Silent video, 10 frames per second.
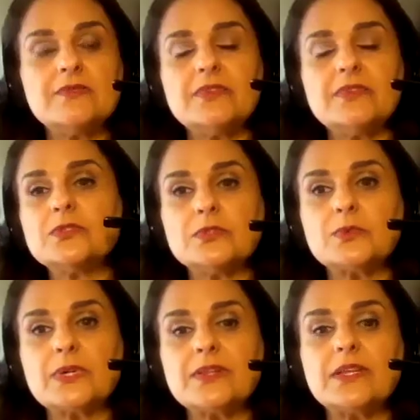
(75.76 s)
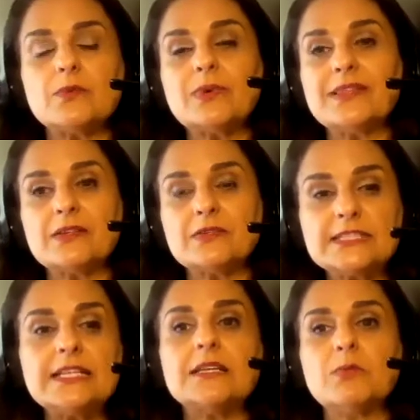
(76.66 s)
with individuals where when
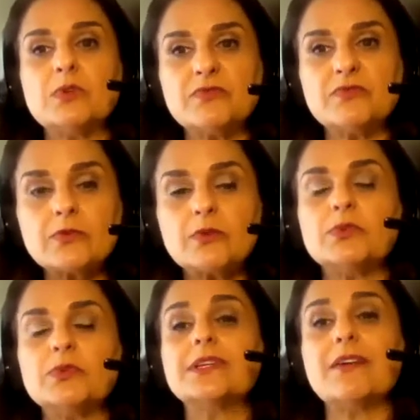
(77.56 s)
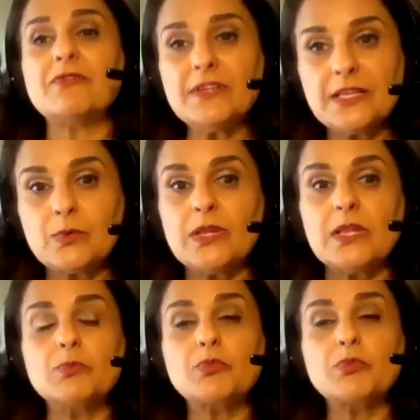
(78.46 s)
they're sick and most vulnerable and not feeling
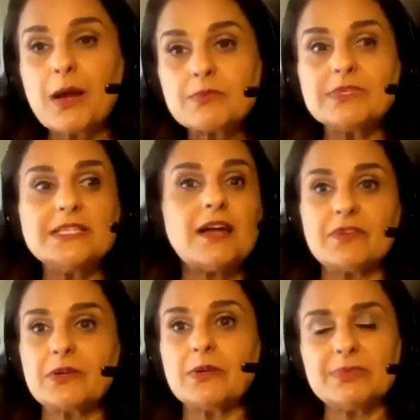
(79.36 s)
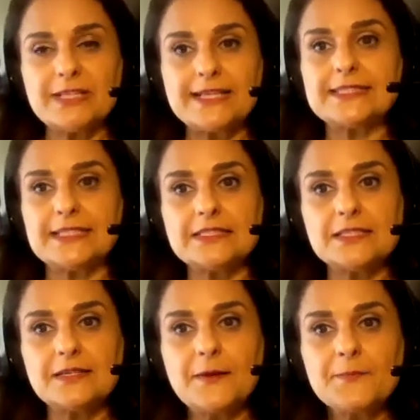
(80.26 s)
well and probably not very
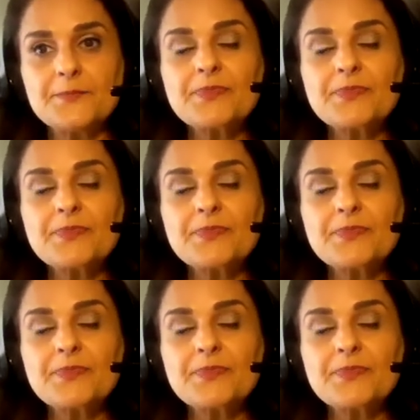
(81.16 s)
pleasant,